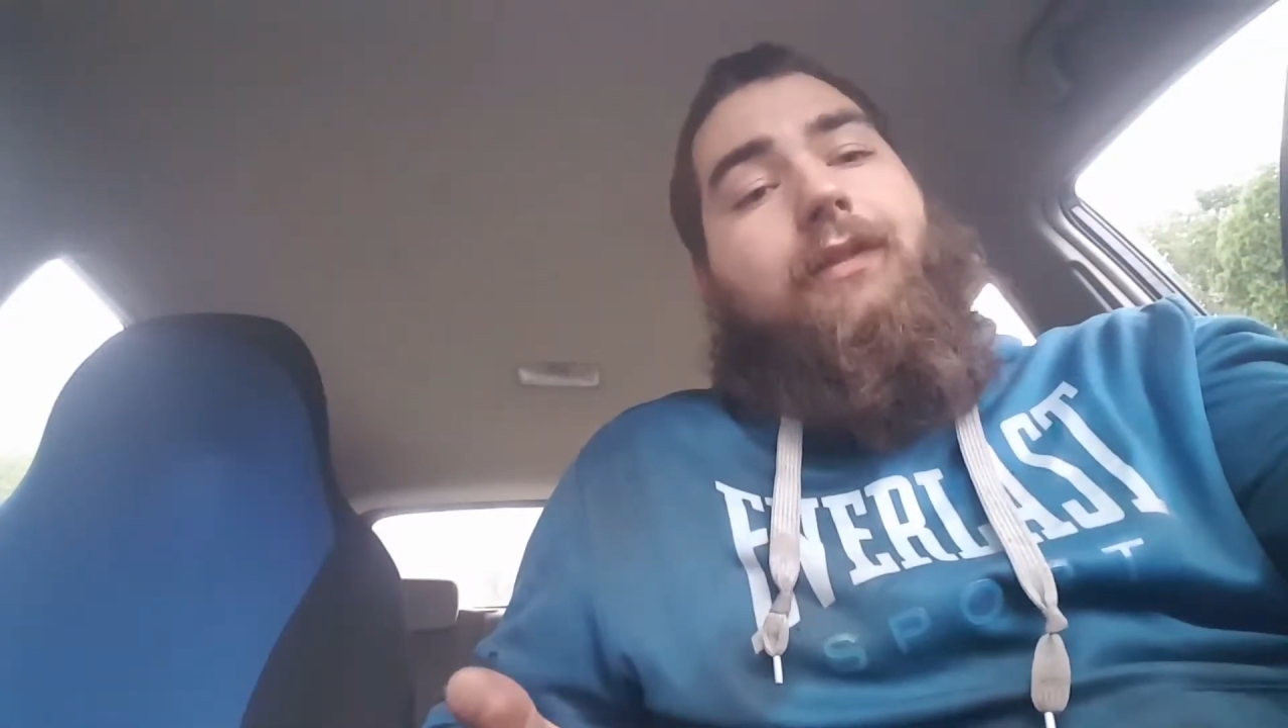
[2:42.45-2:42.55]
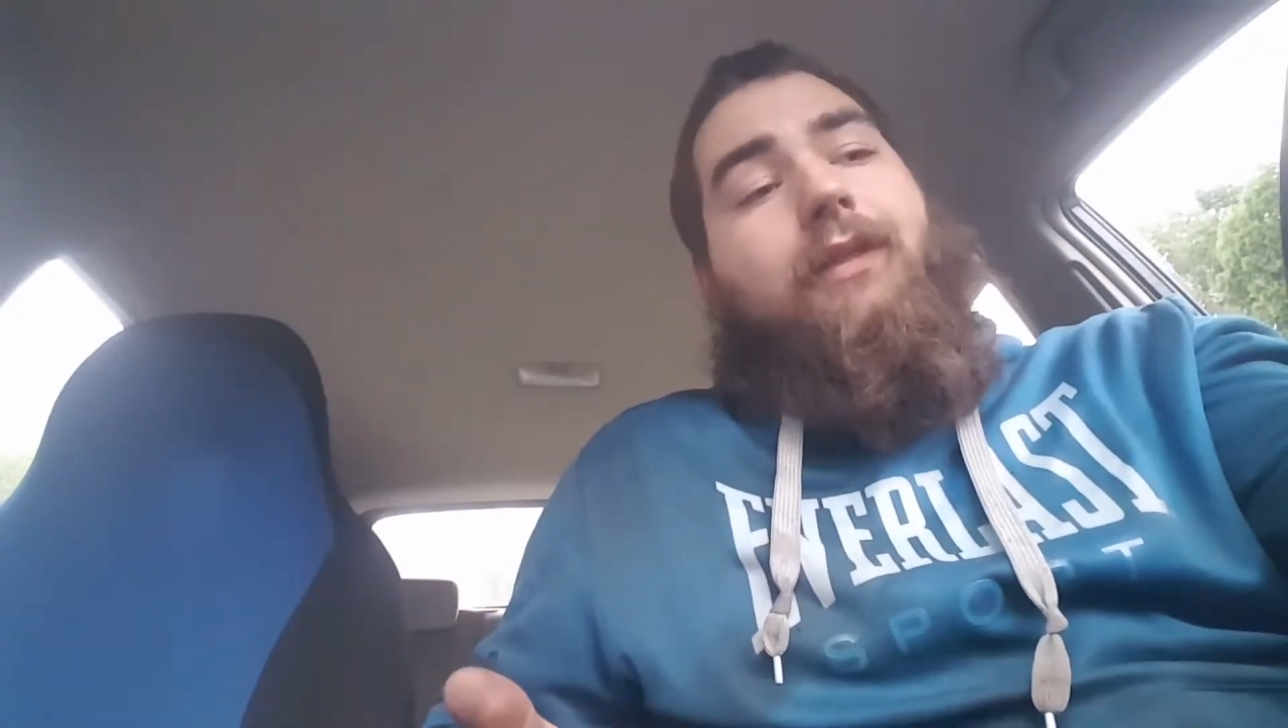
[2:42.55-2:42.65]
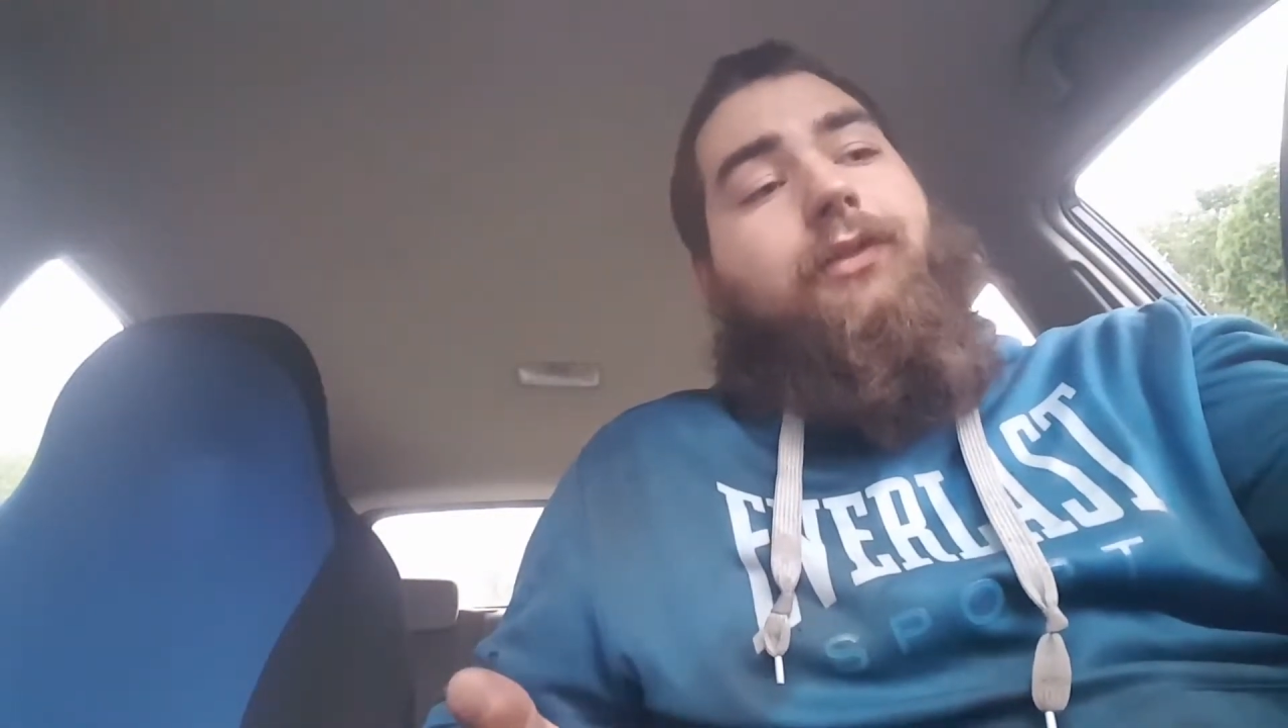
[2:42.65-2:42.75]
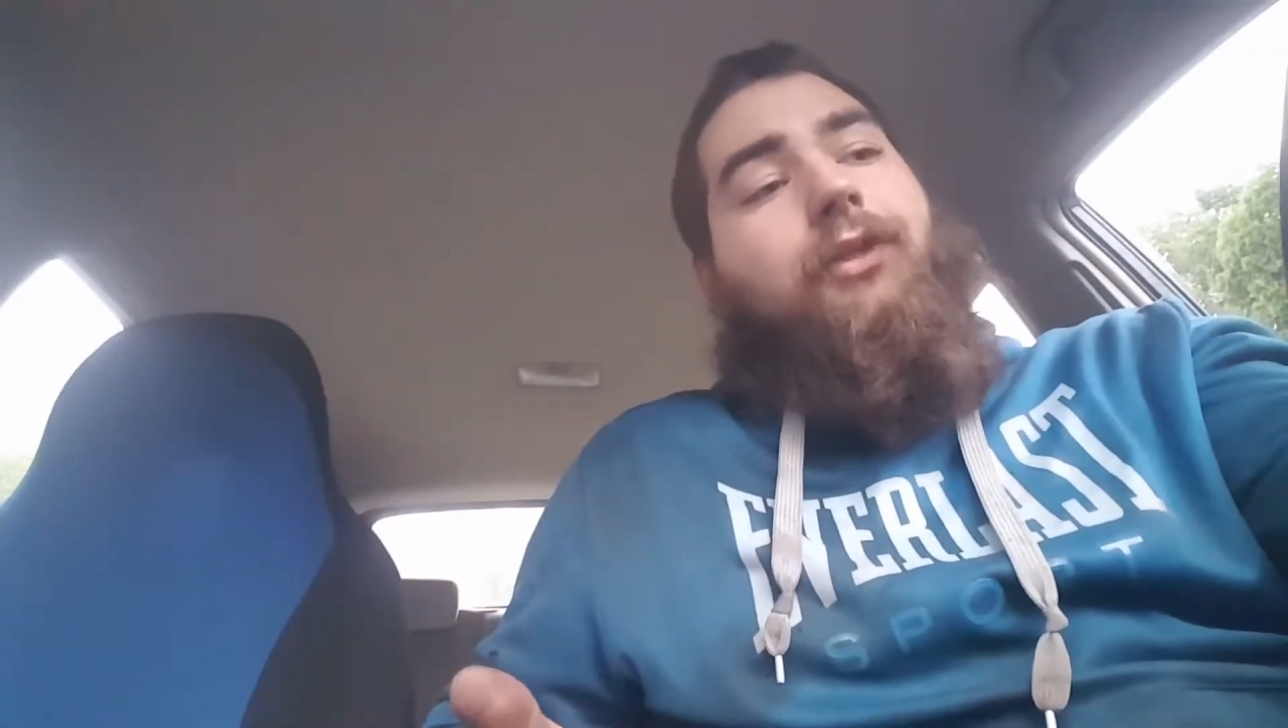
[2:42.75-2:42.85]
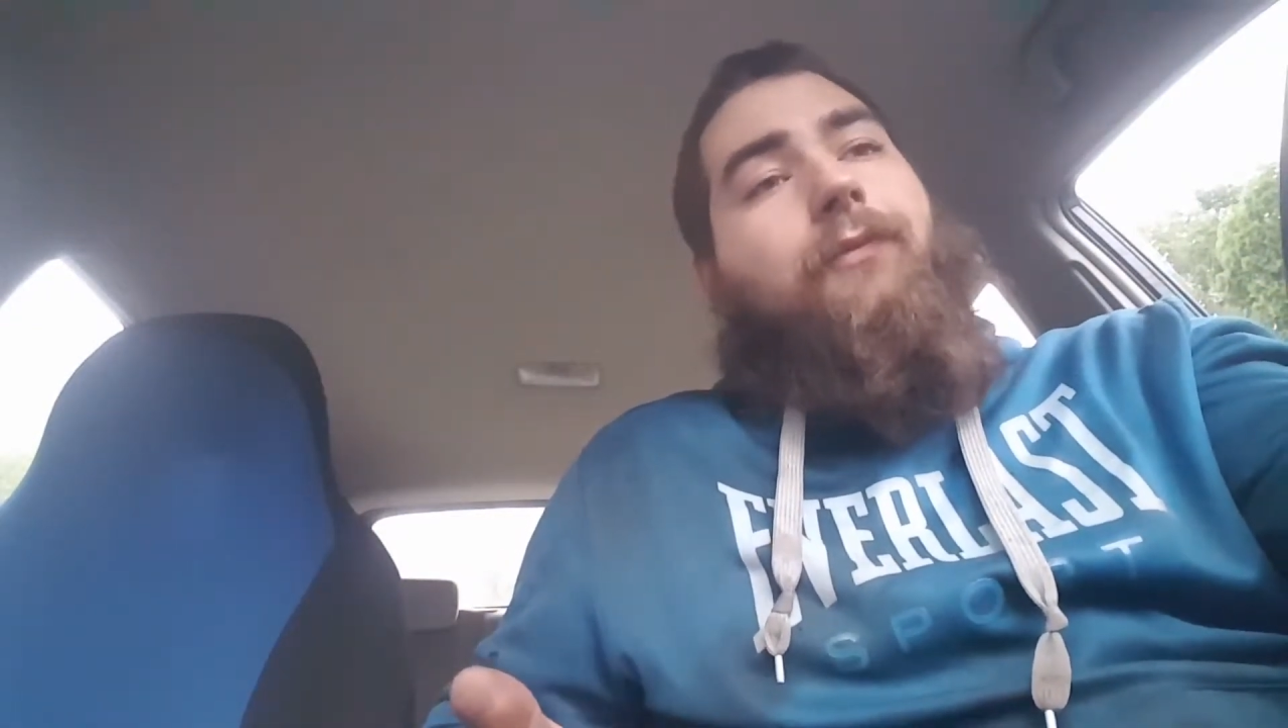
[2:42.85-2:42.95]

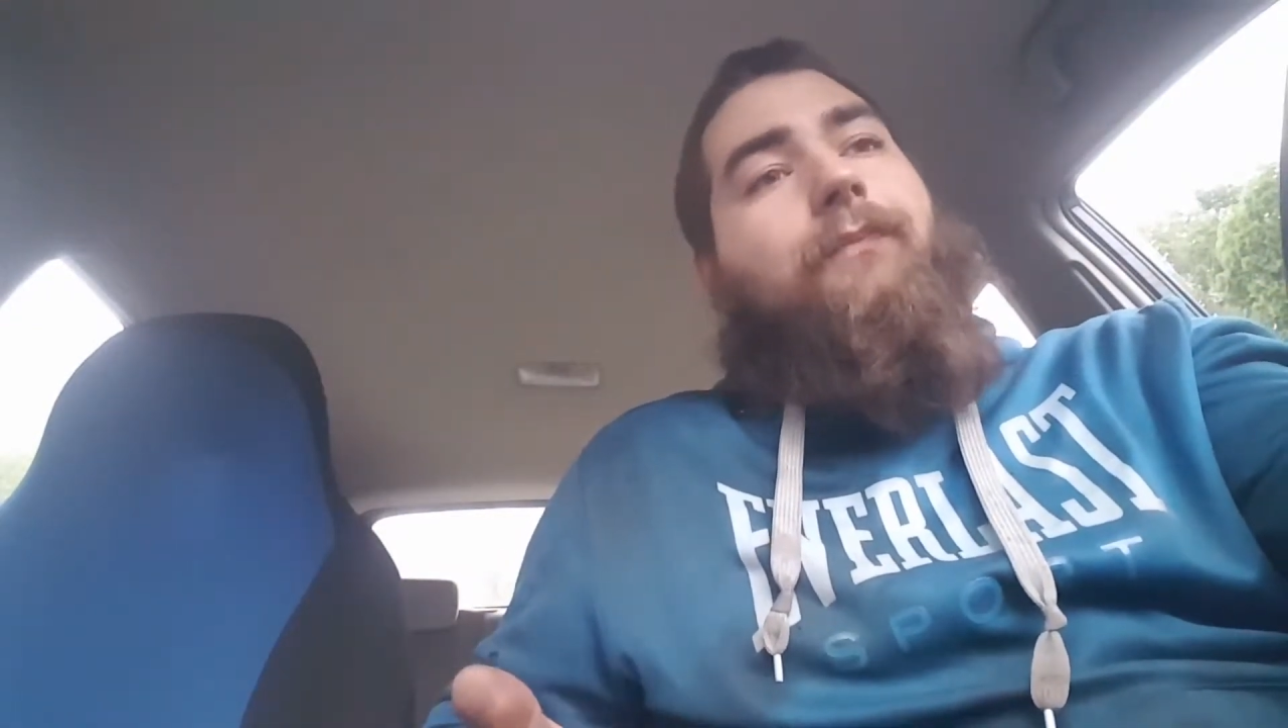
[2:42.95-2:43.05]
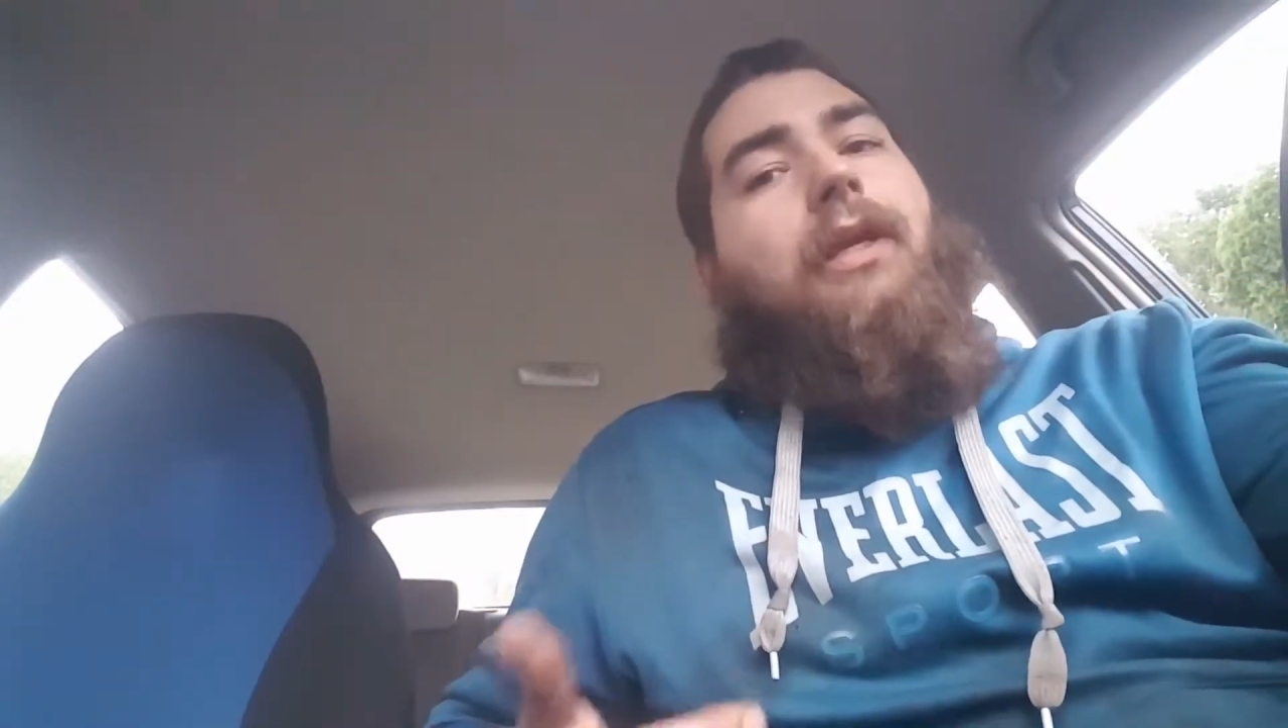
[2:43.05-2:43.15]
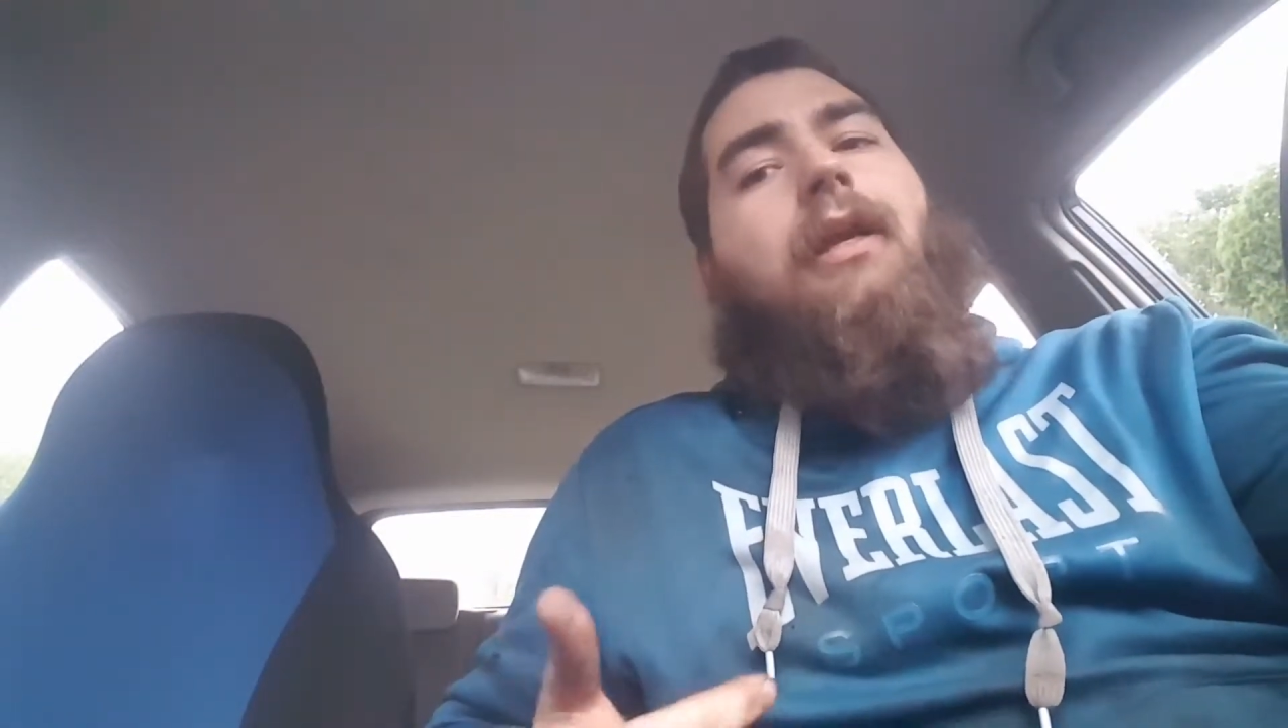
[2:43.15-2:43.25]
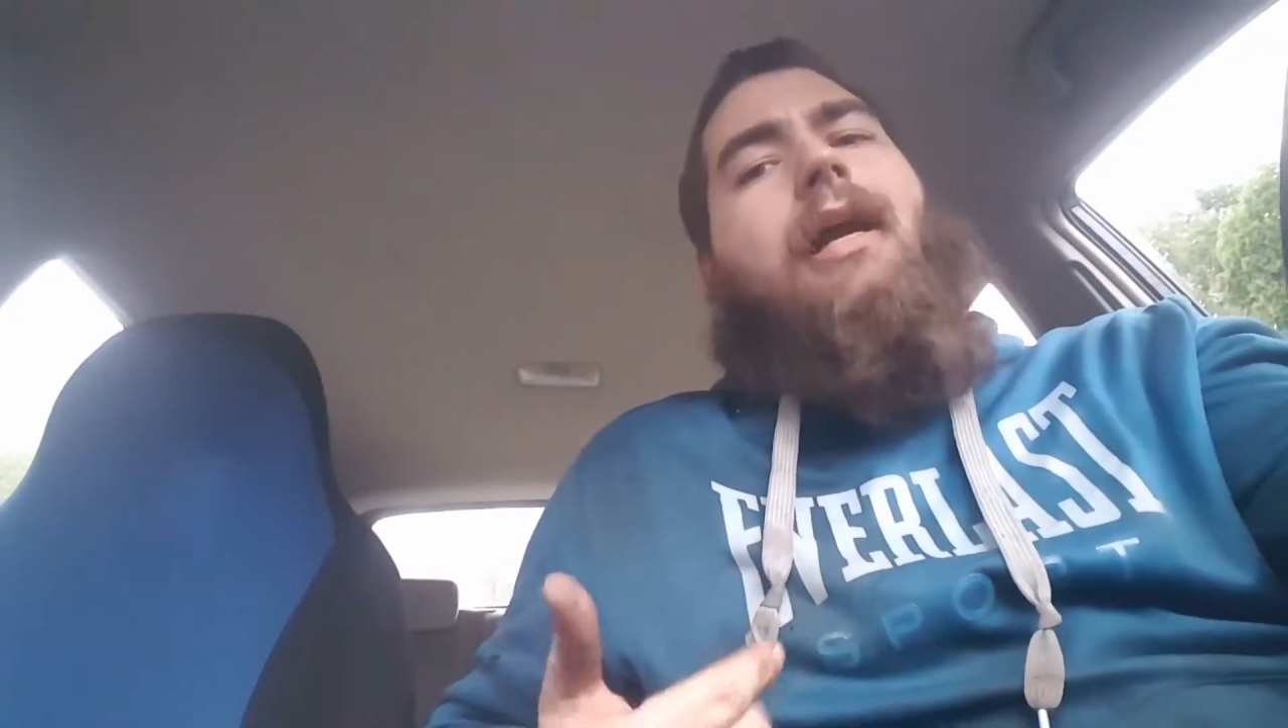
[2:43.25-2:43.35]
sister.